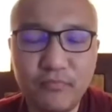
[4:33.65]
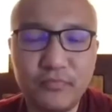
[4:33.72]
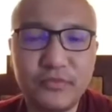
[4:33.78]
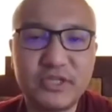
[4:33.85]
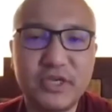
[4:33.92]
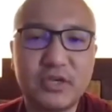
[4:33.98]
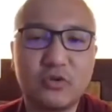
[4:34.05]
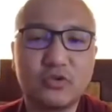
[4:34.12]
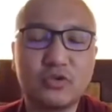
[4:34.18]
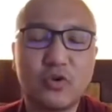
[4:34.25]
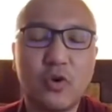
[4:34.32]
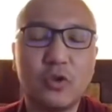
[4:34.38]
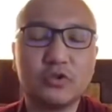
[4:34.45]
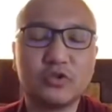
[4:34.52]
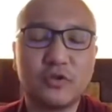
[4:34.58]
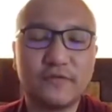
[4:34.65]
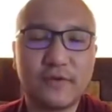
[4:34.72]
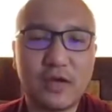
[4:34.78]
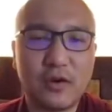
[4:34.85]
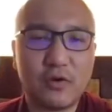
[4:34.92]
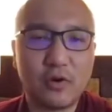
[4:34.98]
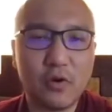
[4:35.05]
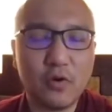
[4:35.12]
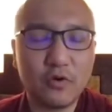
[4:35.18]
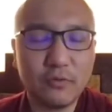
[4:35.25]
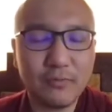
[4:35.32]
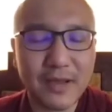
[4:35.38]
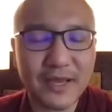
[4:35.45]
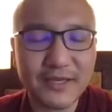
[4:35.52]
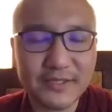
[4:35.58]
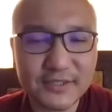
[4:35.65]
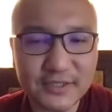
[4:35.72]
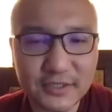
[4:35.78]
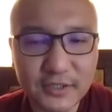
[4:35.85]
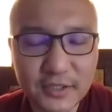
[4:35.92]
take good hold of our own mind.